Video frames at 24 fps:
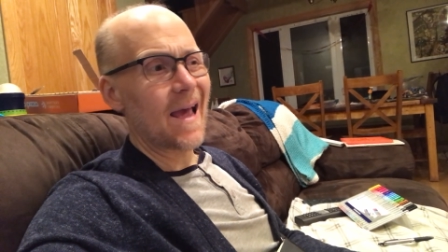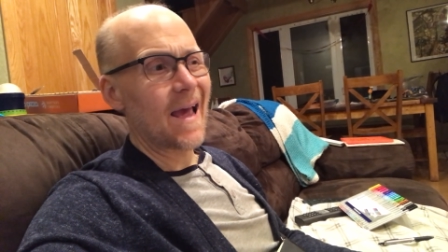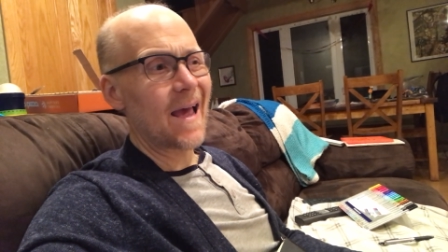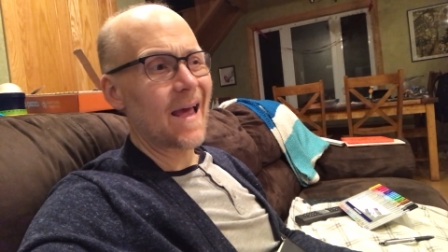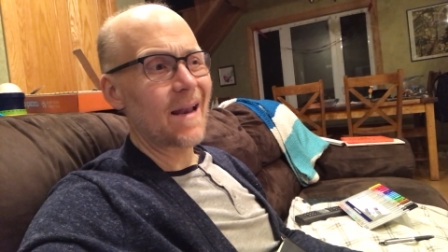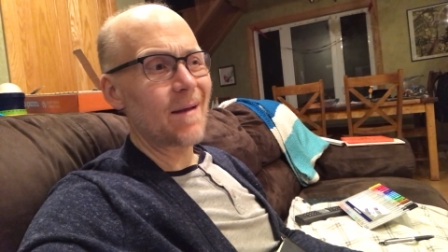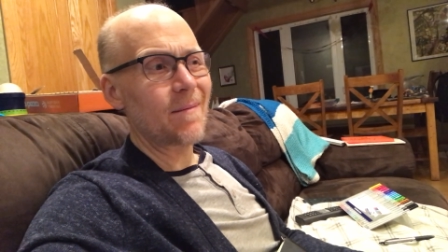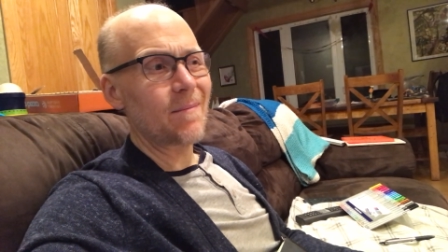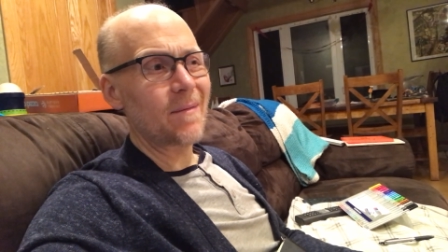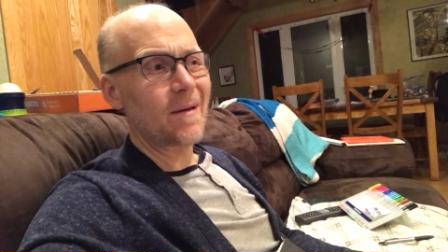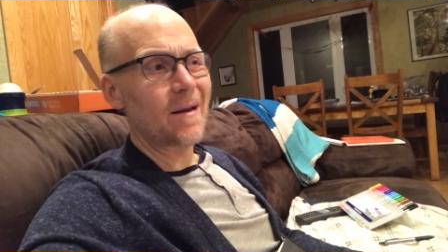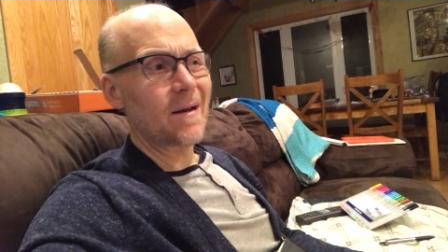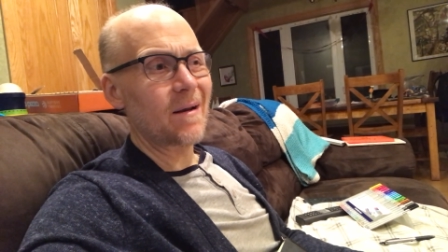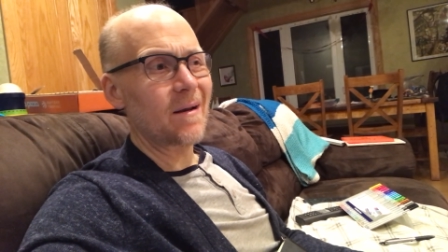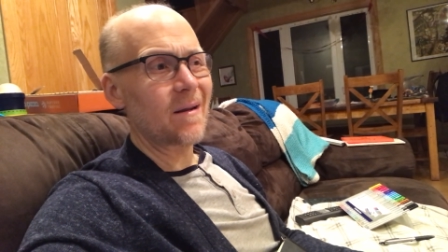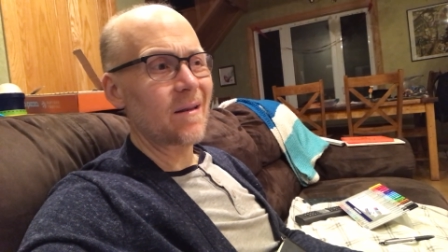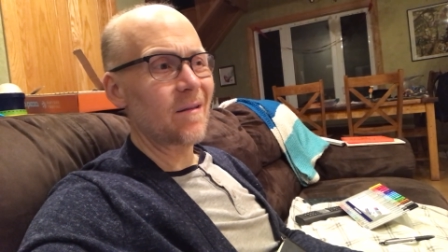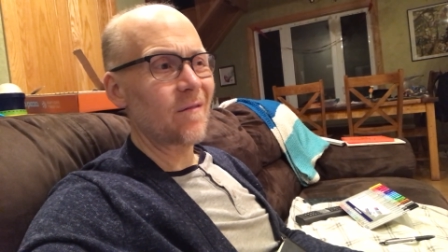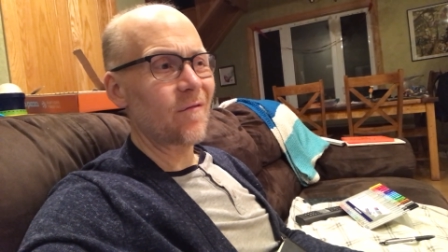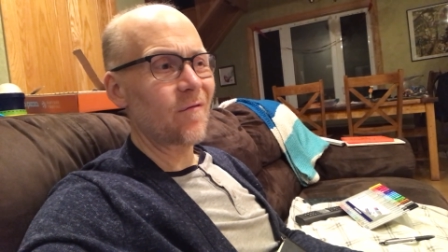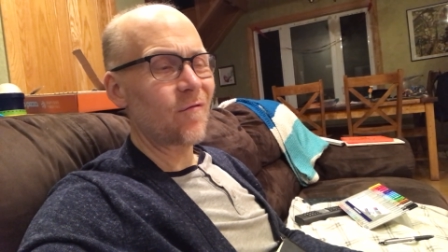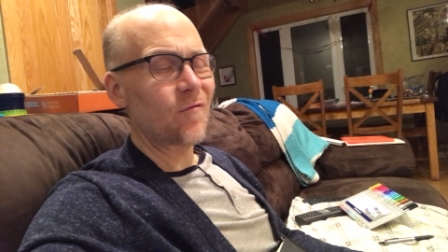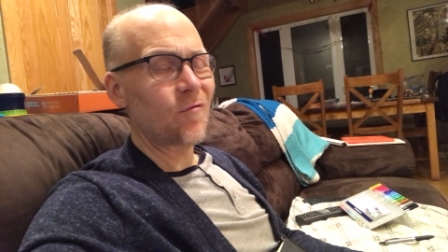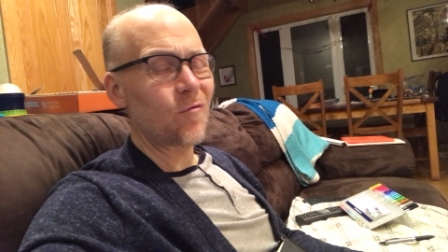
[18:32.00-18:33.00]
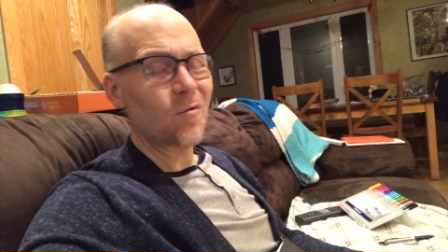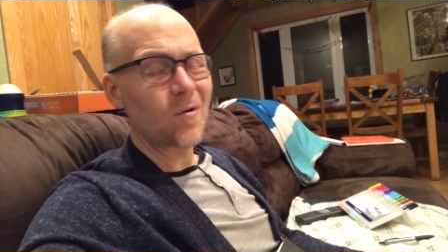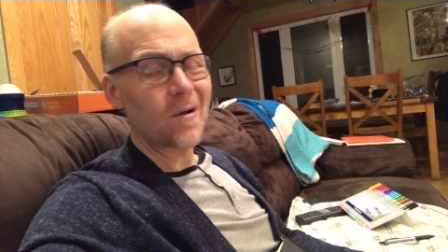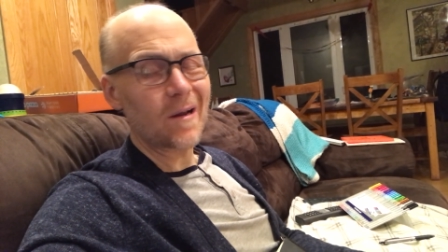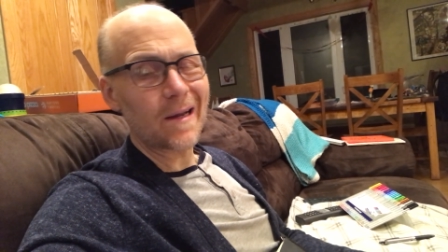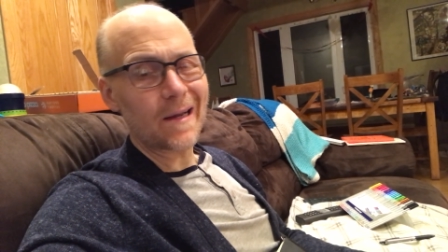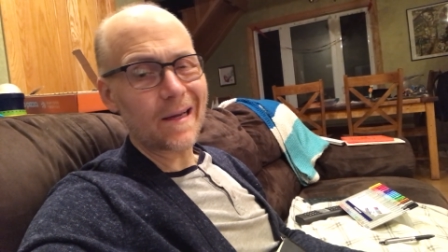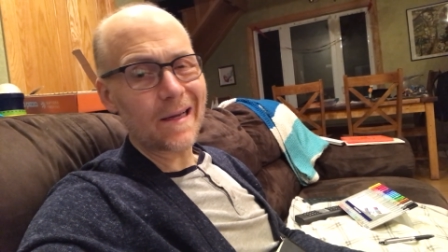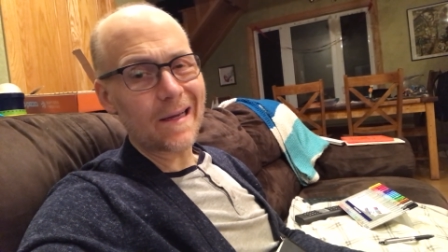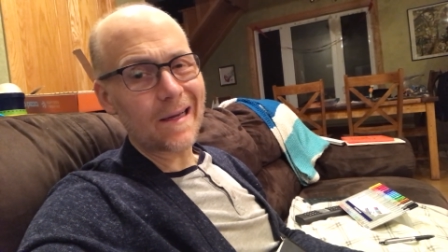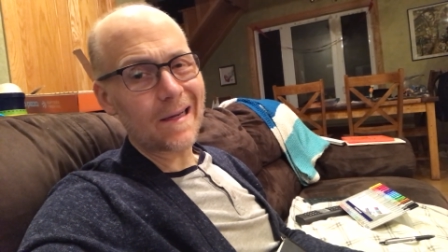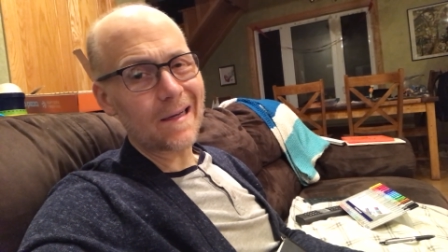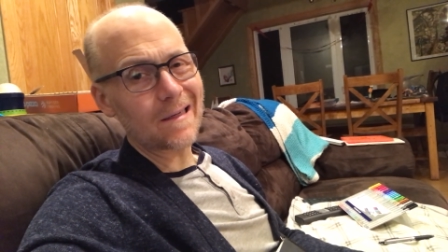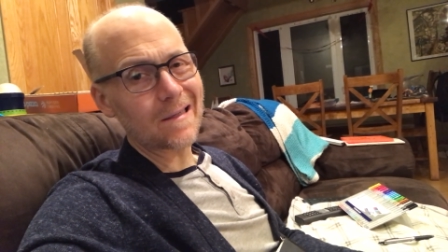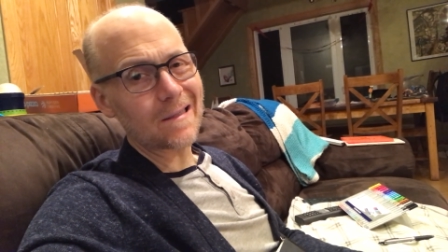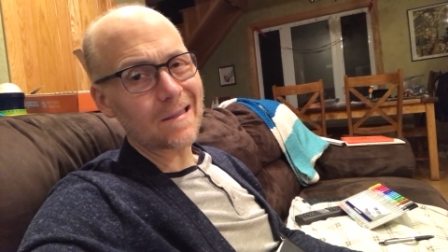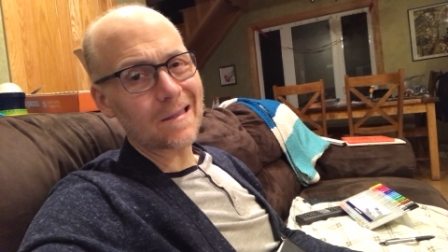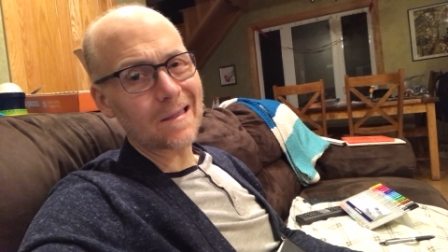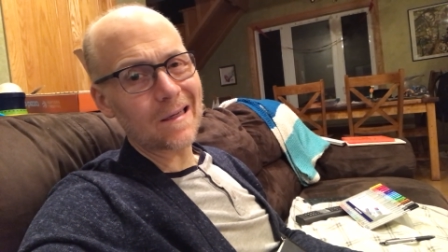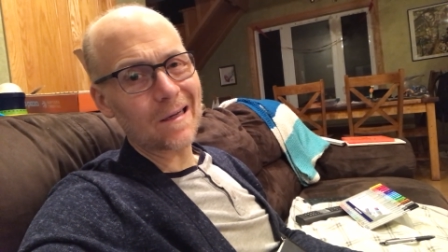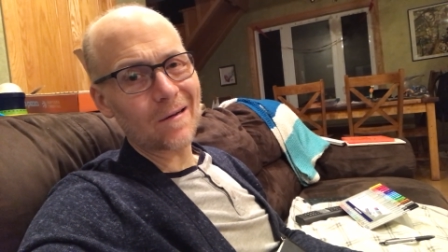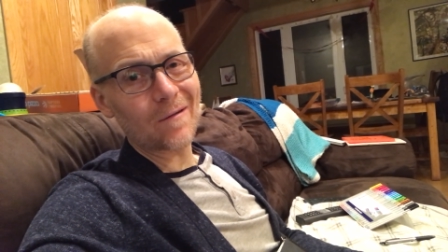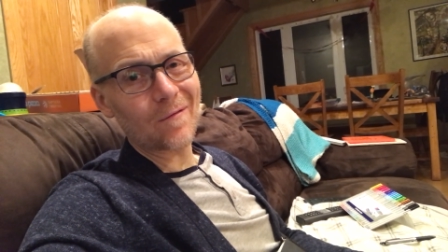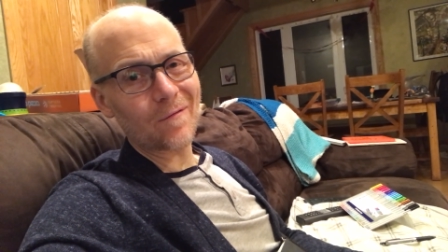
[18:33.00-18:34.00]
And I mean, the food I eat is
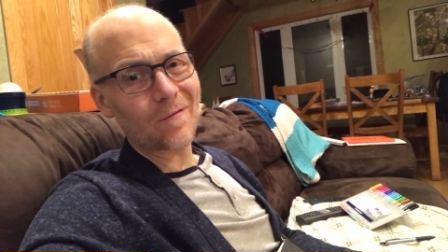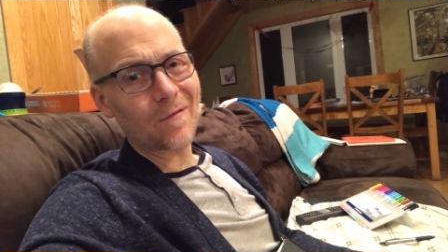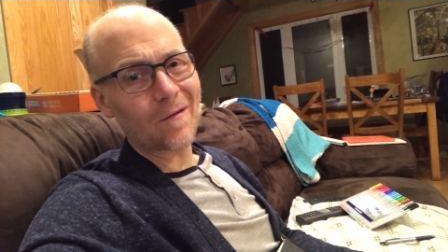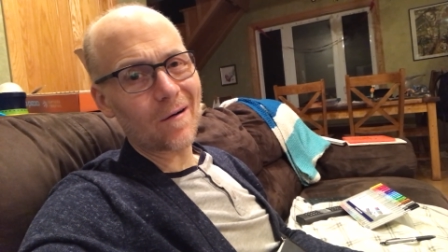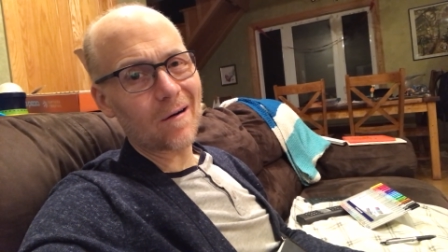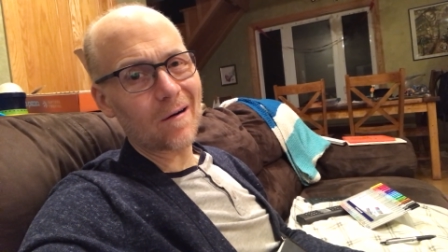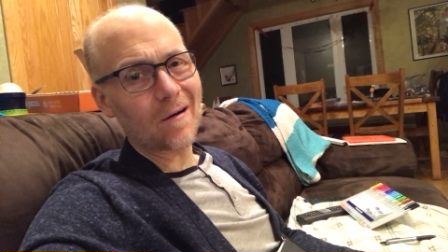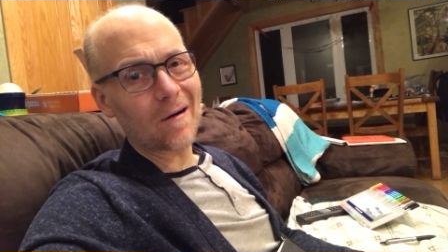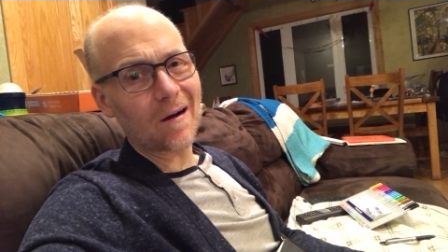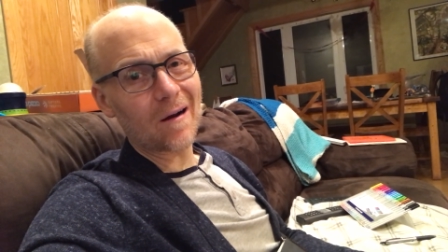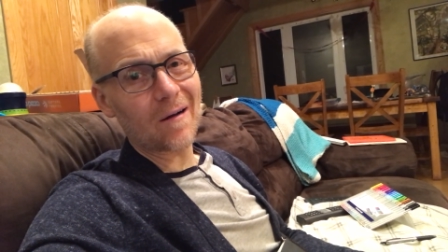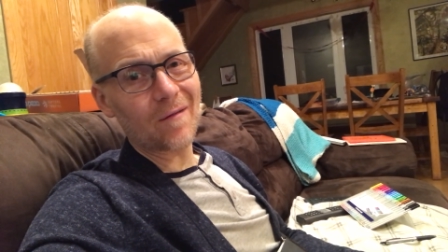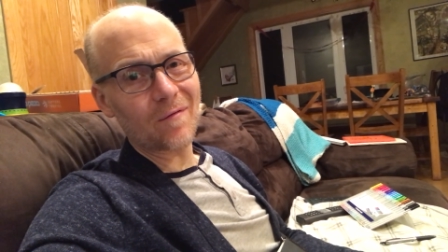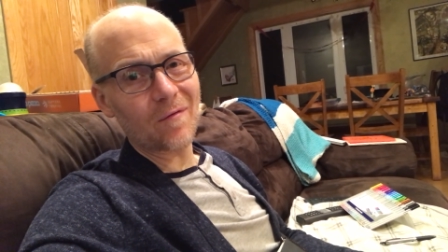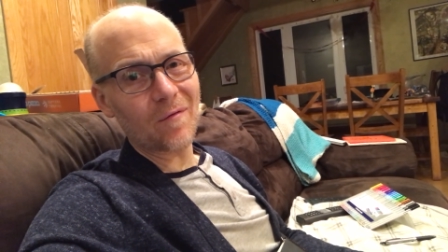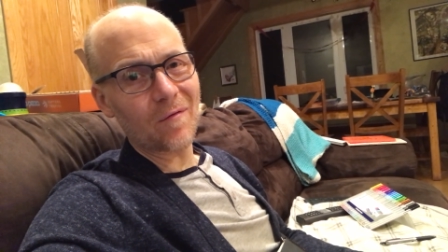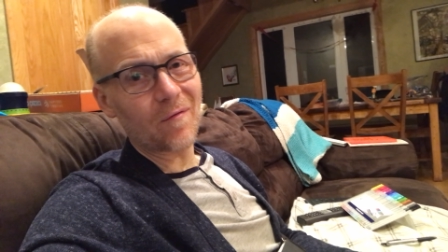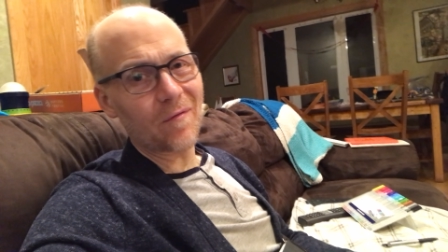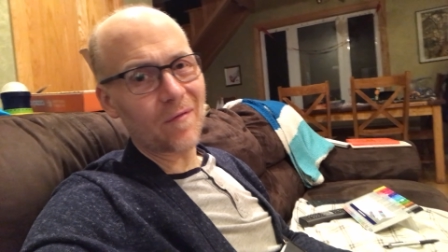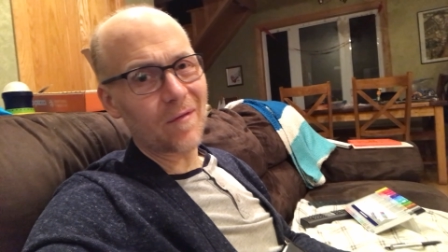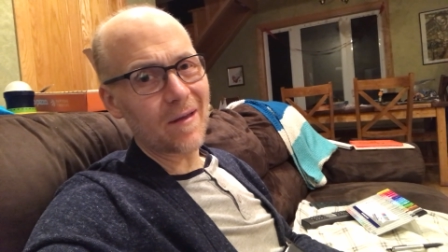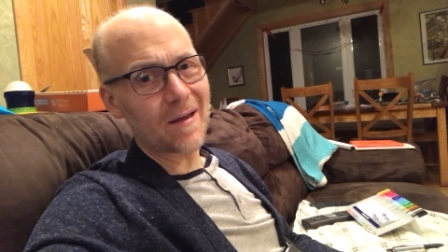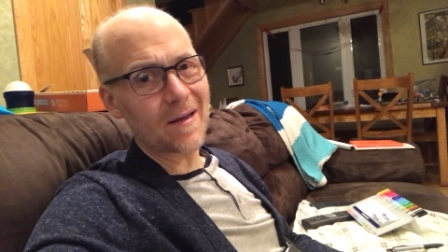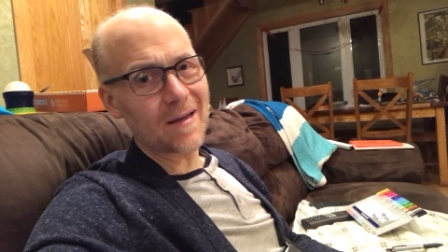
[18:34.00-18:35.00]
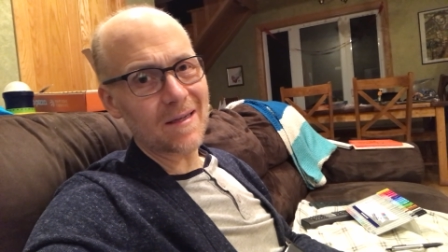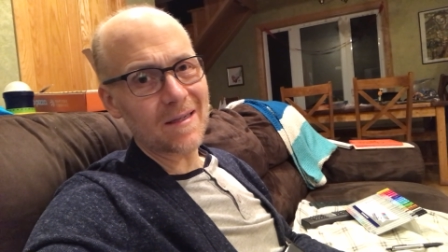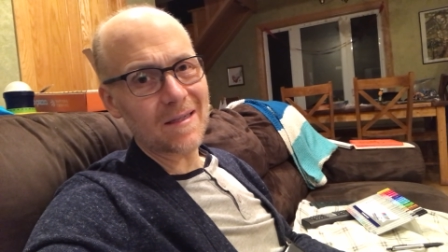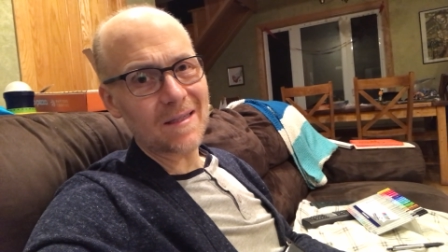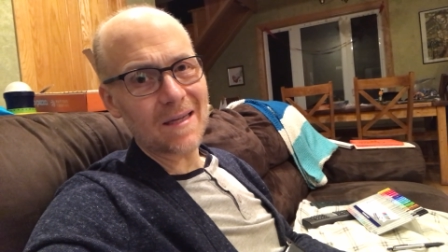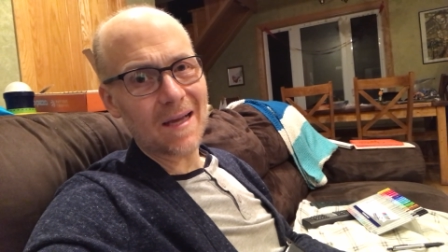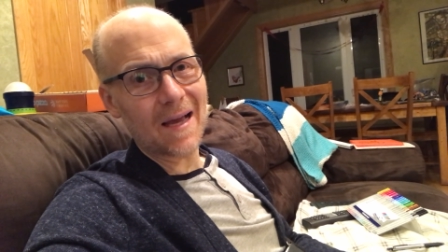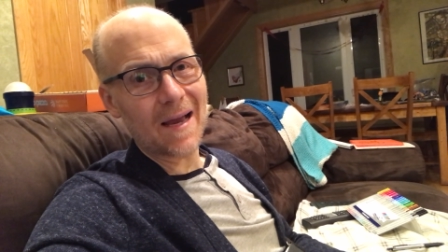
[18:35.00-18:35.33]
not far off of this.